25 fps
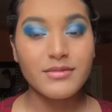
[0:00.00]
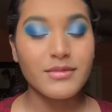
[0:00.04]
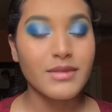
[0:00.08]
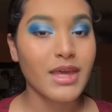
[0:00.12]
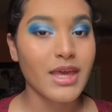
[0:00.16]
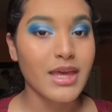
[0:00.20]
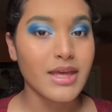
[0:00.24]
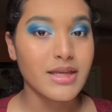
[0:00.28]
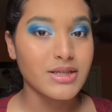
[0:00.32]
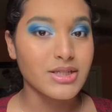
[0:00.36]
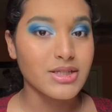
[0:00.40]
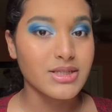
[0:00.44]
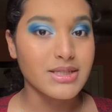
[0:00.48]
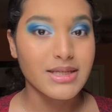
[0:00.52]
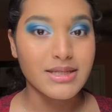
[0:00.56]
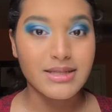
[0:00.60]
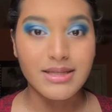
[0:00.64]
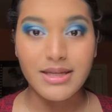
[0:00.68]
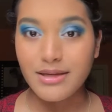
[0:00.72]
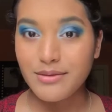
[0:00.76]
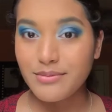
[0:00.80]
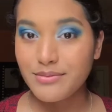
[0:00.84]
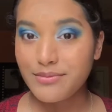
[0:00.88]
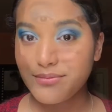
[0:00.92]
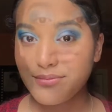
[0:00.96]
And just like
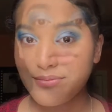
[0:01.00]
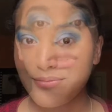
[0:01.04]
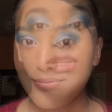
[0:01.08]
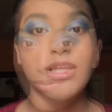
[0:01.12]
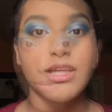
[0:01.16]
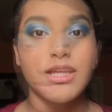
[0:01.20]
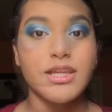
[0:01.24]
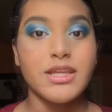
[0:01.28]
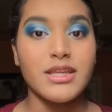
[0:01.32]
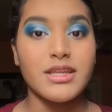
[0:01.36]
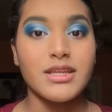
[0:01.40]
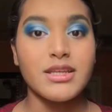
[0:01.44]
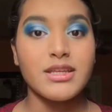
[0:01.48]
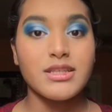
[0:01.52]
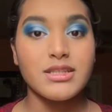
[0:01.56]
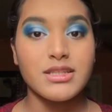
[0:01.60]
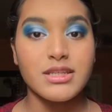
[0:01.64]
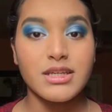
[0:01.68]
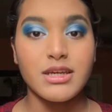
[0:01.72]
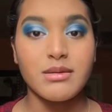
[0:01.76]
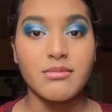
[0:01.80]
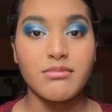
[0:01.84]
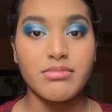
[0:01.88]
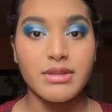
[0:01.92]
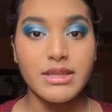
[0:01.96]
that. You need to
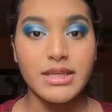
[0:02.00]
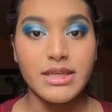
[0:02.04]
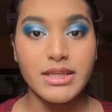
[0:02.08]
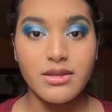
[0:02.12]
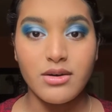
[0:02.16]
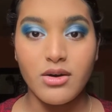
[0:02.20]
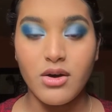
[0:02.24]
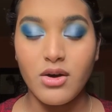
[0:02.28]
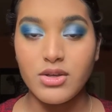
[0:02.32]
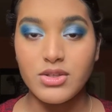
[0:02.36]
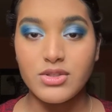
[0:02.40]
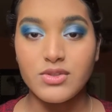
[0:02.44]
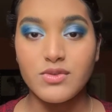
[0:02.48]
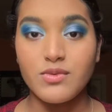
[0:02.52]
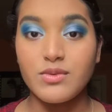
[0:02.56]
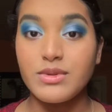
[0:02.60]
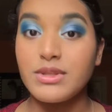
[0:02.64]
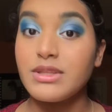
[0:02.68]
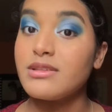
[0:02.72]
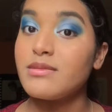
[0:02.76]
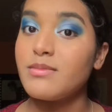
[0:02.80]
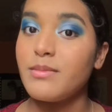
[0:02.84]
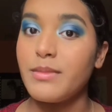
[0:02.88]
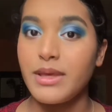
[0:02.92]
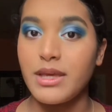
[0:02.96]
complete also
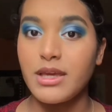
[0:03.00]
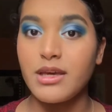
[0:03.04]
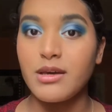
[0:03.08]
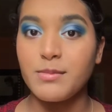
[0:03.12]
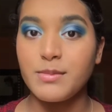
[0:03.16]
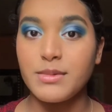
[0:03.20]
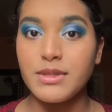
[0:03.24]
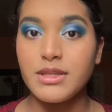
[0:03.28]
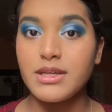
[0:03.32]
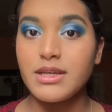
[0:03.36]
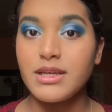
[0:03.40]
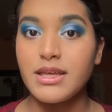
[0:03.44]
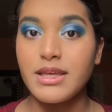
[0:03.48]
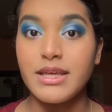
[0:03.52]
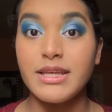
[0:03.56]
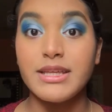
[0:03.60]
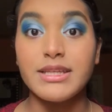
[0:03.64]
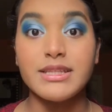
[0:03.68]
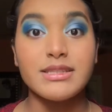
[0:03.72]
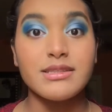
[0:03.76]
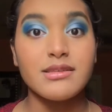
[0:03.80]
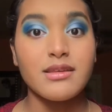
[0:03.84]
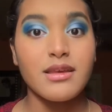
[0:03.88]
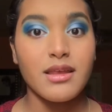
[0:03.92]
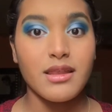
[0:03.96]
this makeup look
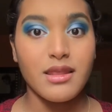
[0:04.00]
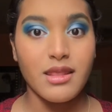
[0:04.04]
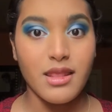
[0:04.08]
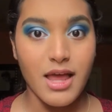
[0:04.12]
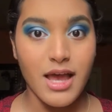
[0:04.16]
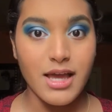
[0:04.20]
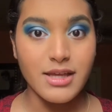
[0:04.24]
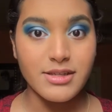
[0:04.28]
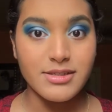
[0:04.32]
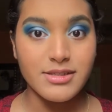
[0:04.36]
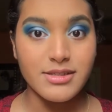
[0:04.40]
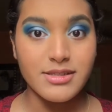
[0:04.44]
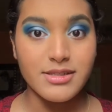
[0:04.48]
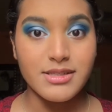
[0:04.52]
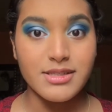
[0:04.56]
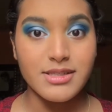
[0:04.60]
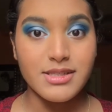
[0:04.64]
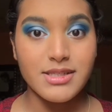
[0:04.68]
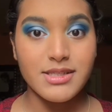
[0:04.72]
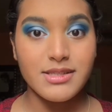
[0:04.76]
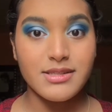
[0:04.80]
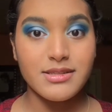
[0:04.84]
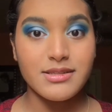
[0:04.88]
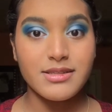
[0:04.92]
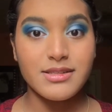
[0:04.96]
is lashes.